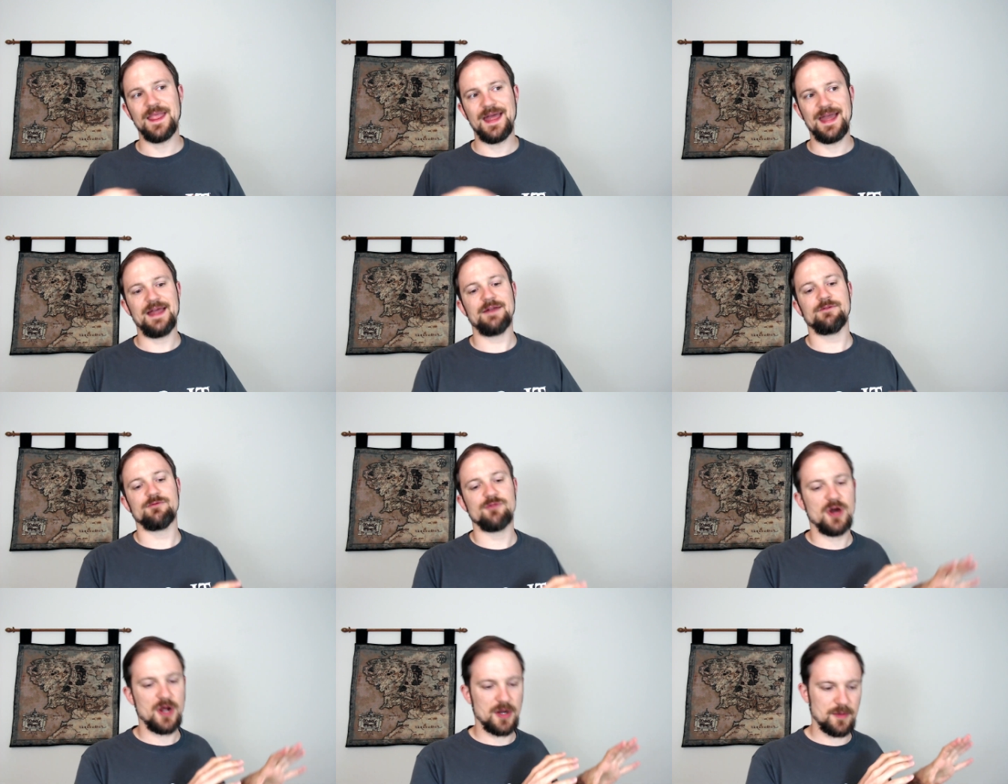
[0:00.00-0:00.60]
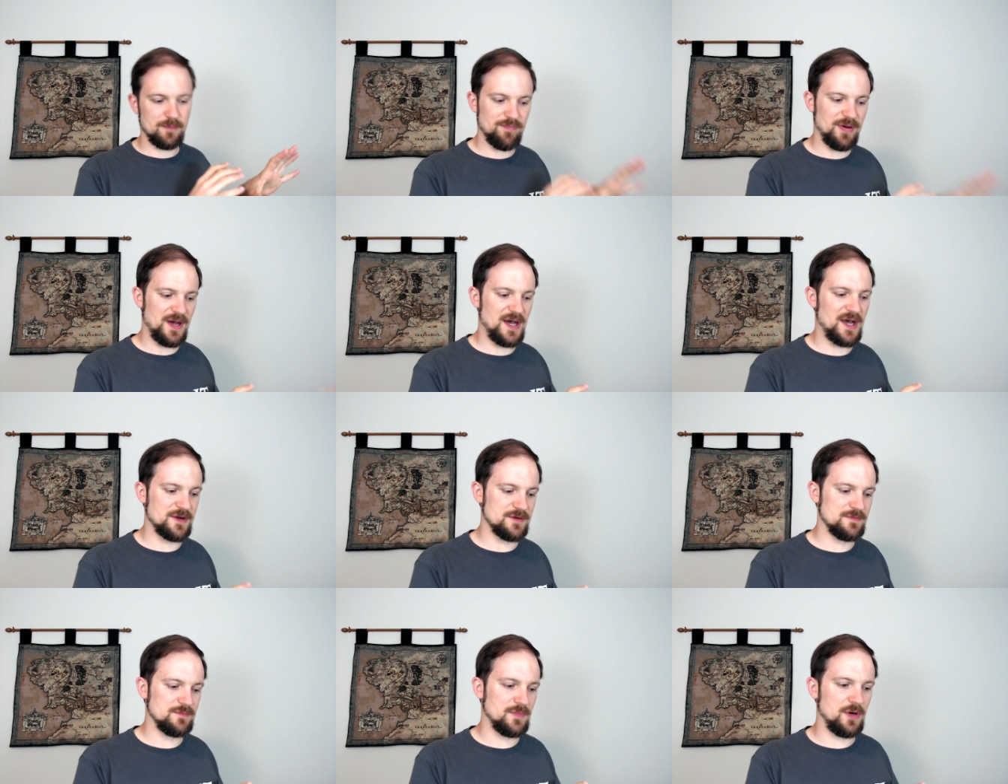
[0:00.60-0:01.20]
at rock
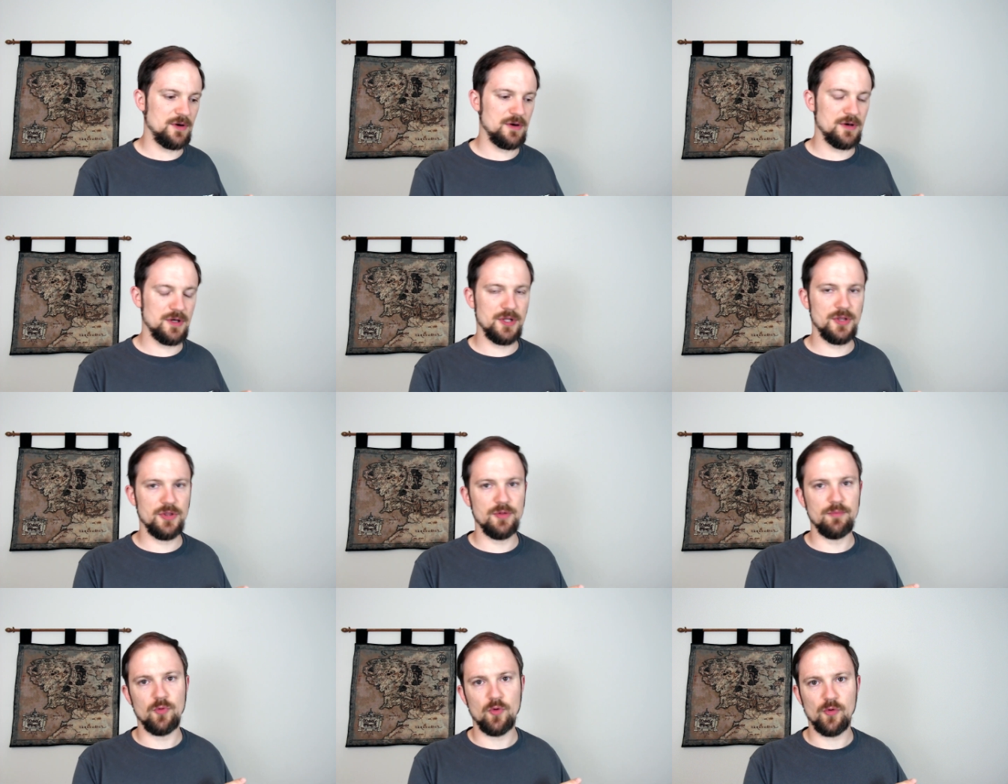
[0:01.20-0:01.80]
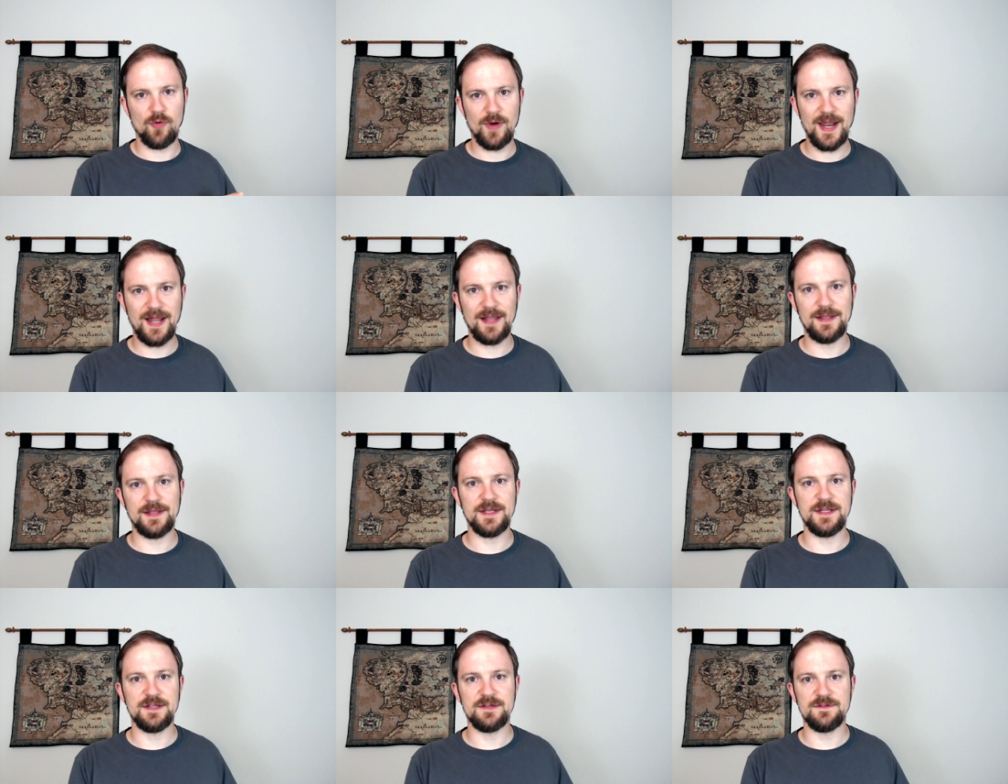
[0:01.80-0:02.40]
bottom on the
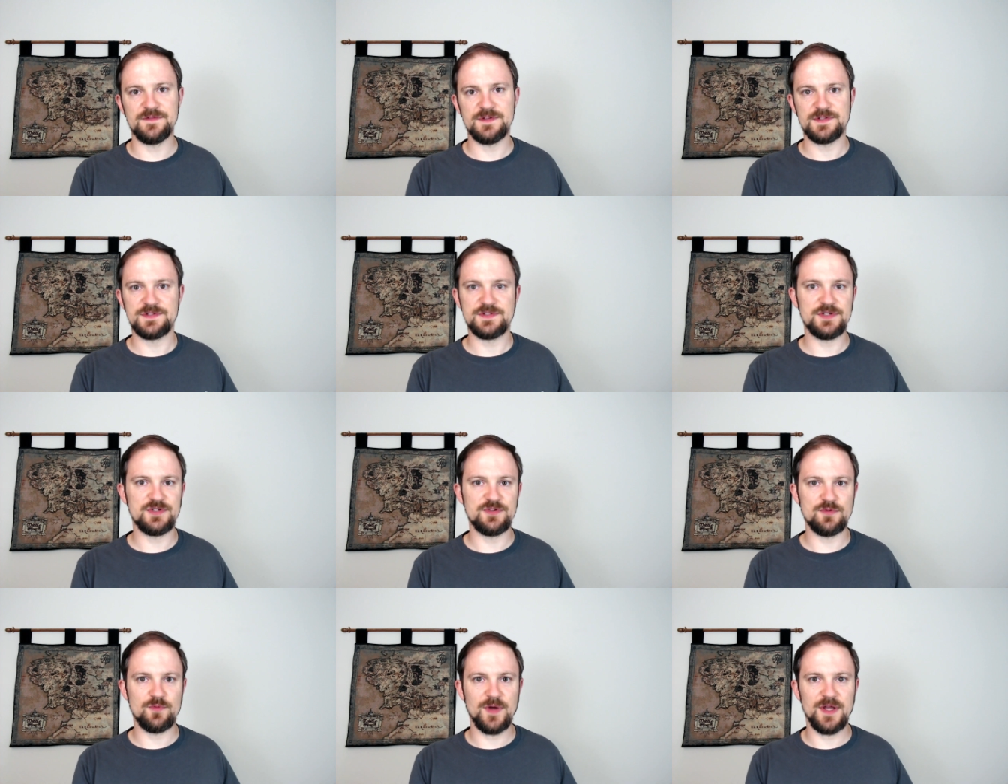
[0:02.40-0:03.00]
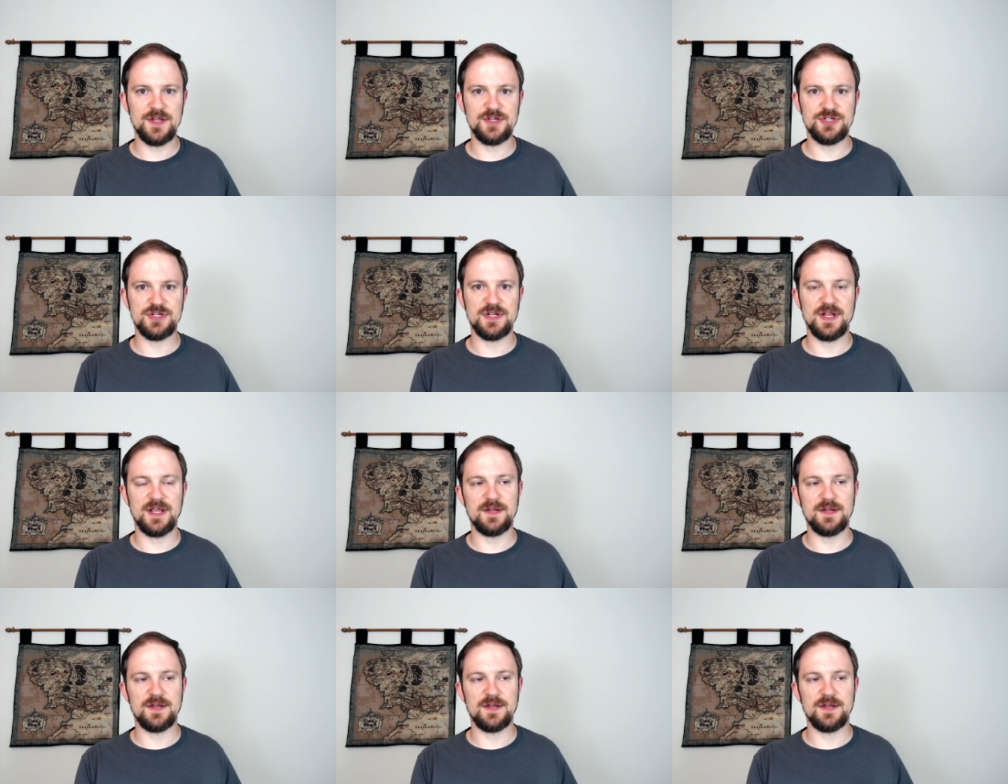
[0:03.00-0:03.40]
morality of the situation